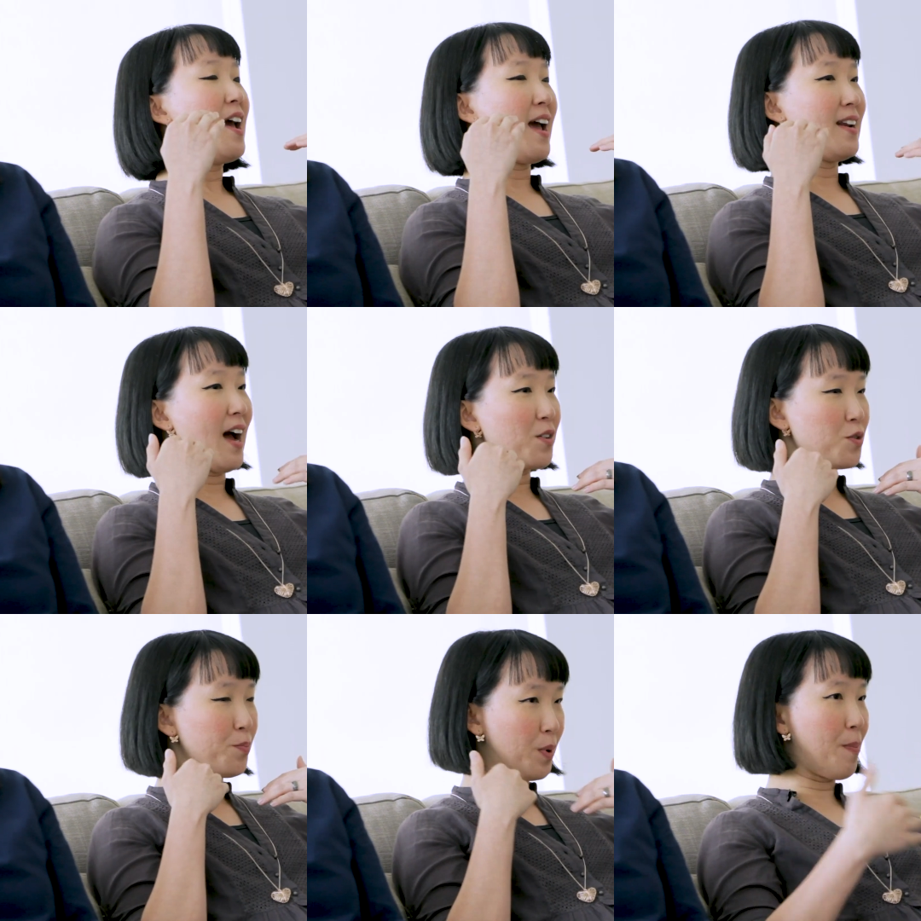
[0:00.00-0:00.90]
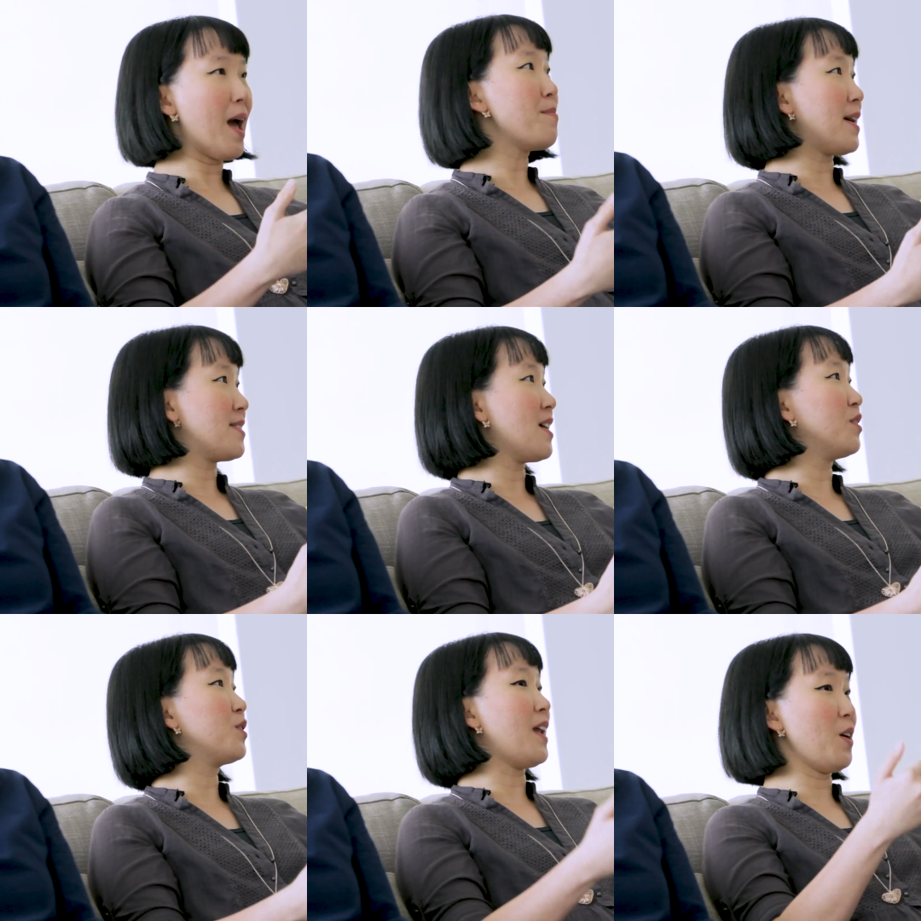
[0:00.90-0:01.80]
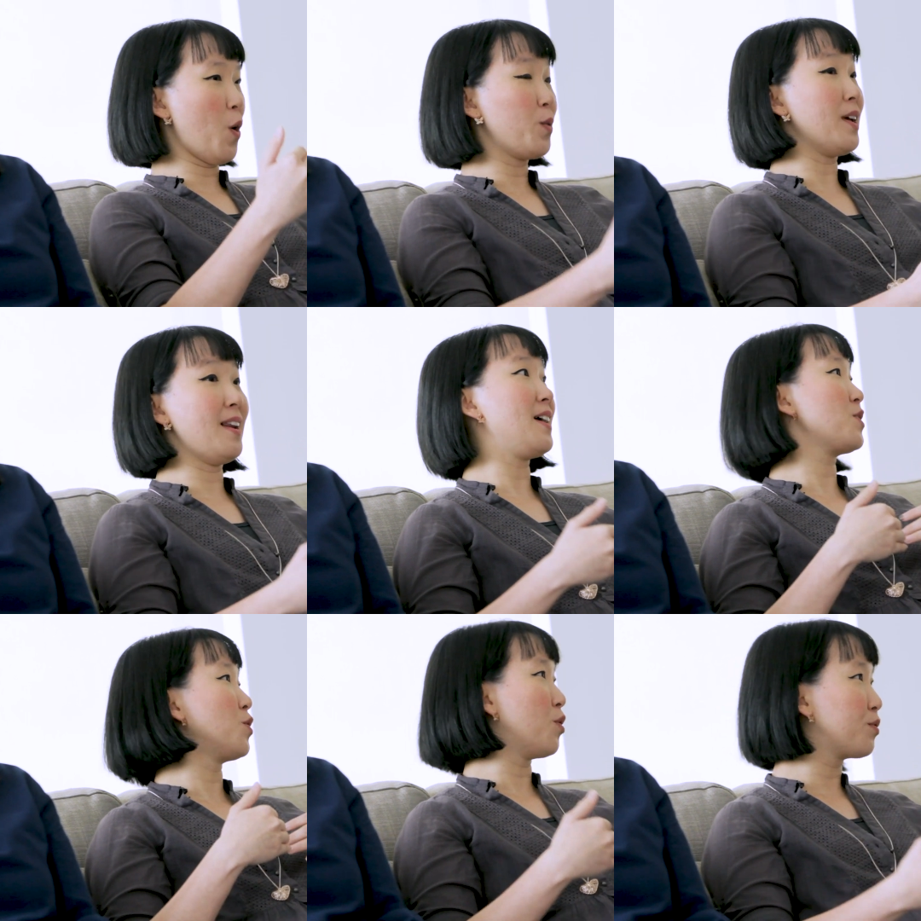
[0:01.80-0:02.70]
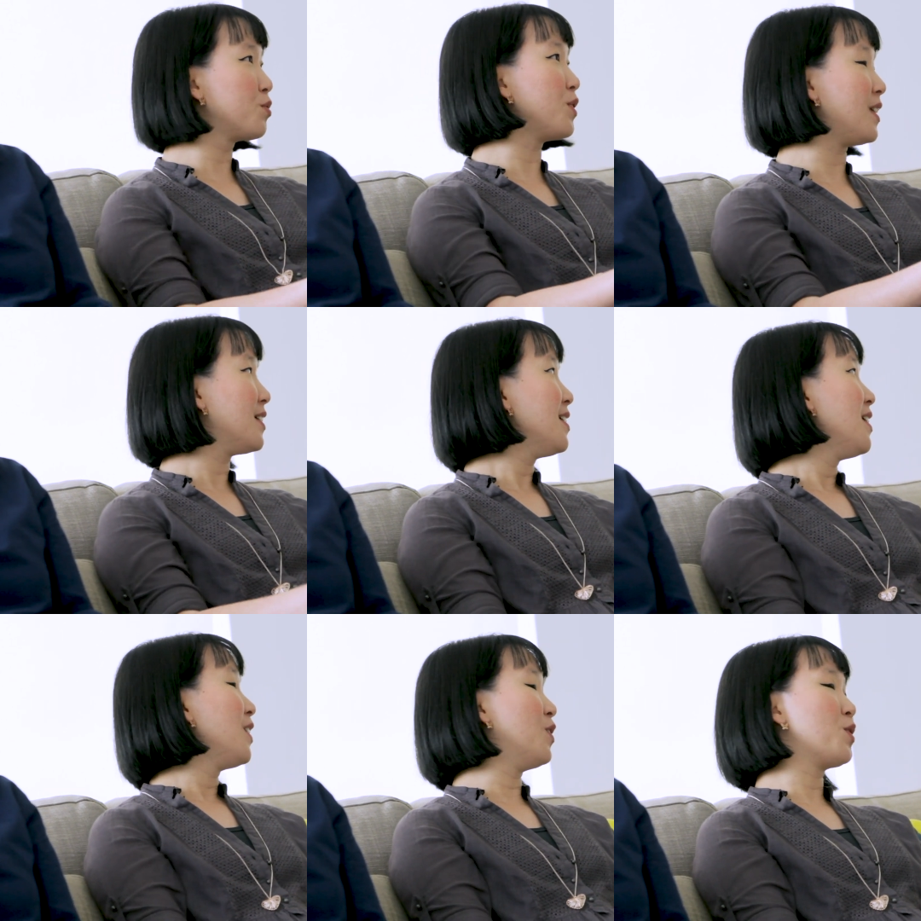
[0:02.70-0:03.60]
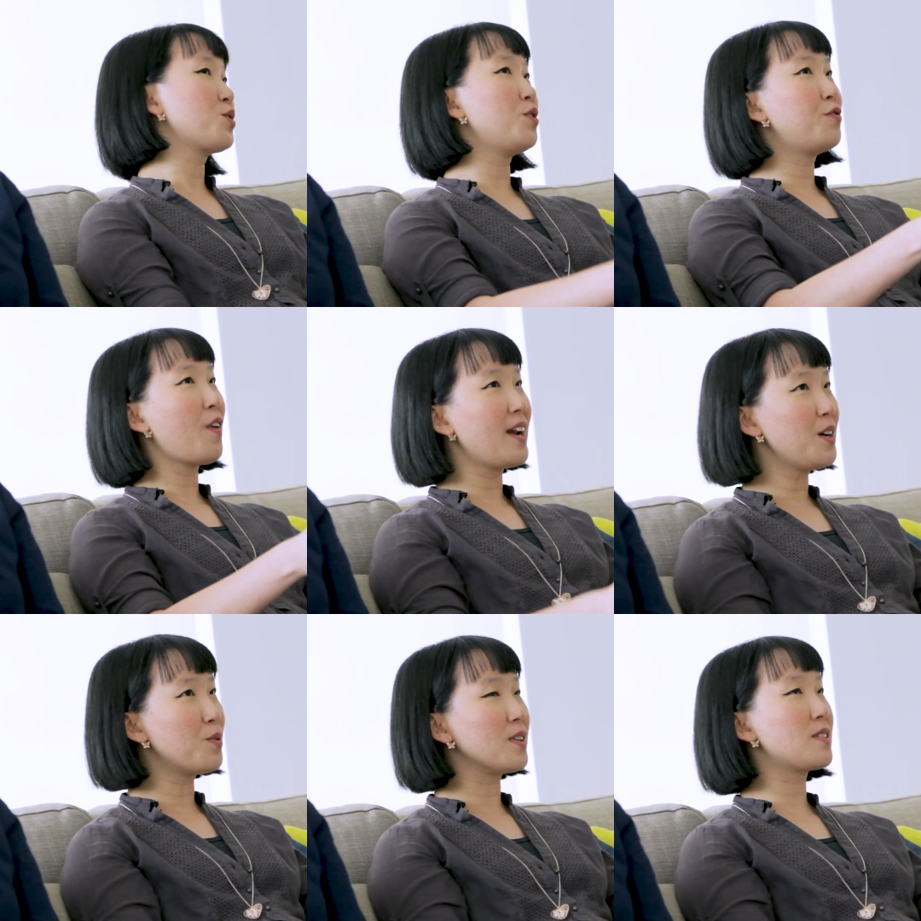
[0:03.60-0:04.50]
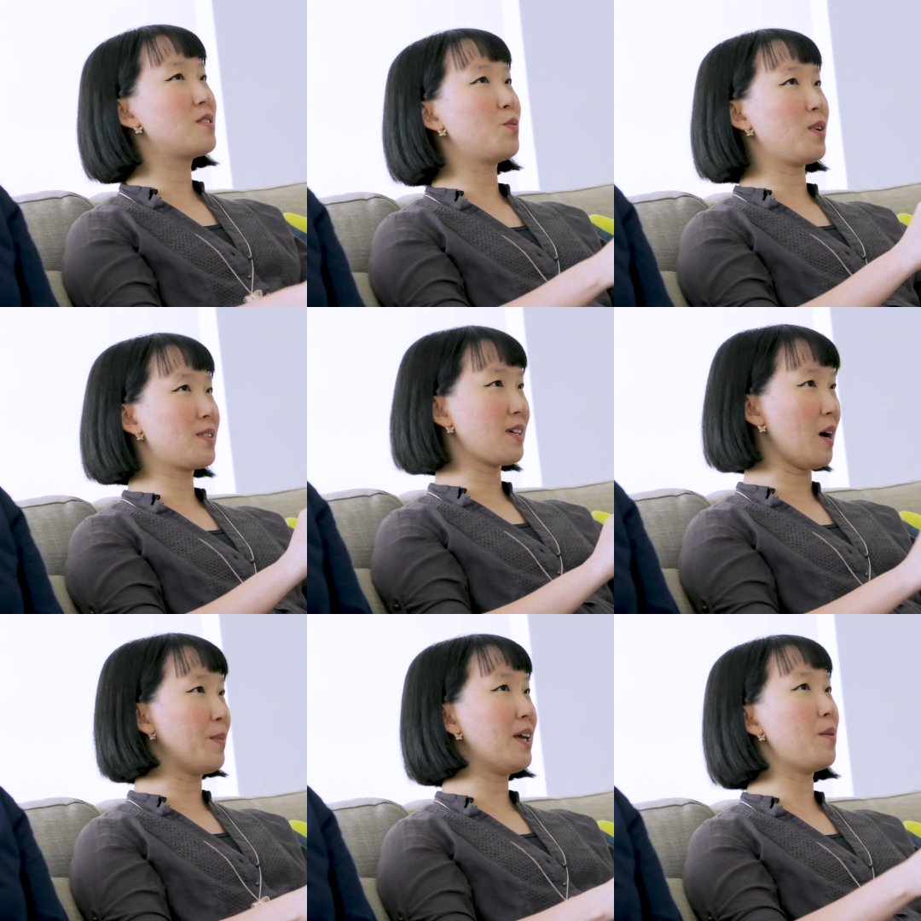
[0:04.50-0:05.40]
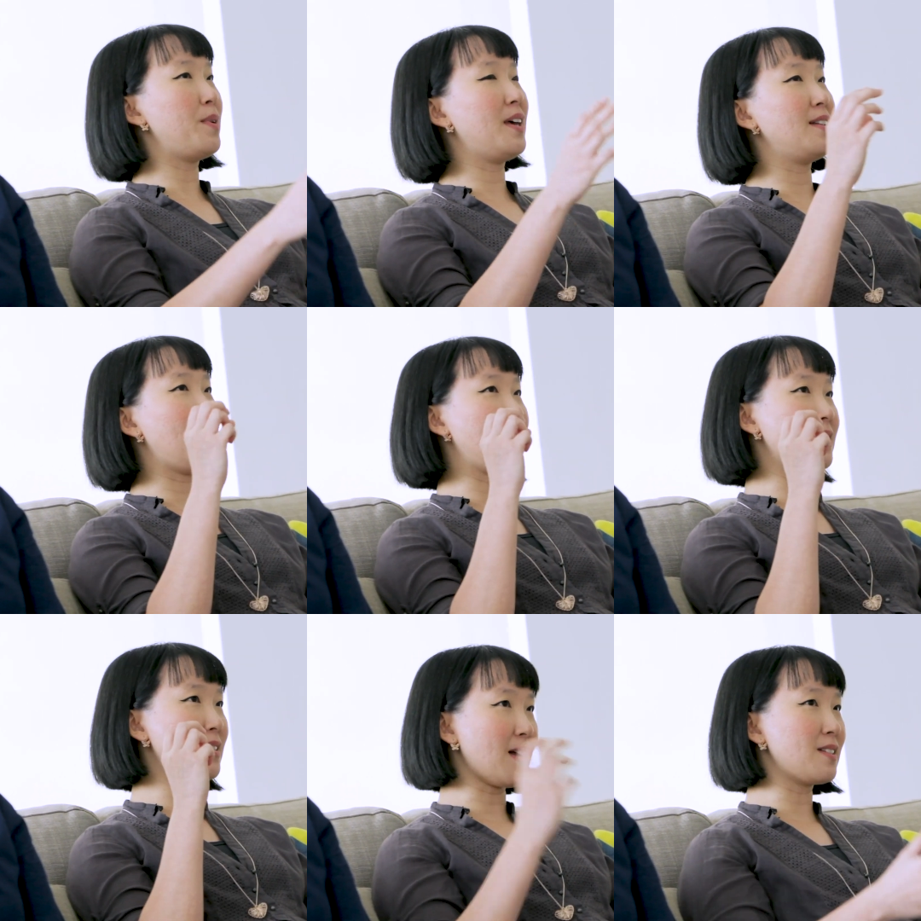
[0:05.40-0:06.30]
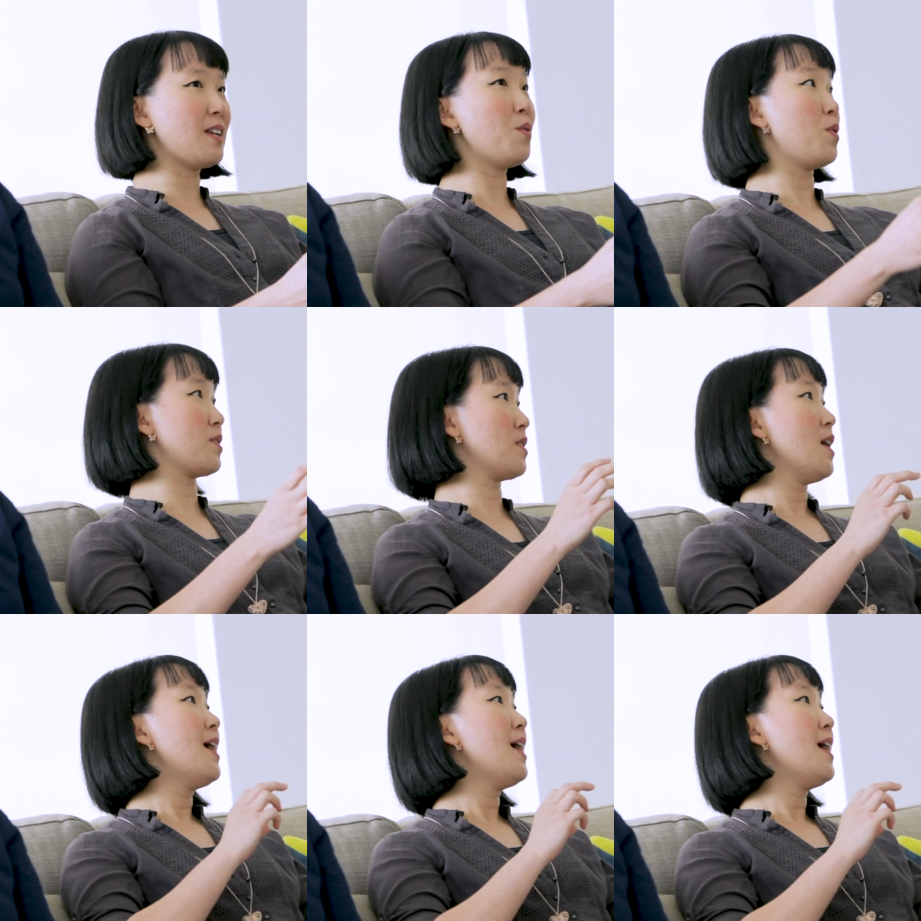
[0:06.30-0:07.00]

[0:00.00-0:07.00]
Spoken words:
and I also prepare myself to like, okay, let's go through it. So Friday was coming a bit, and then Saturday was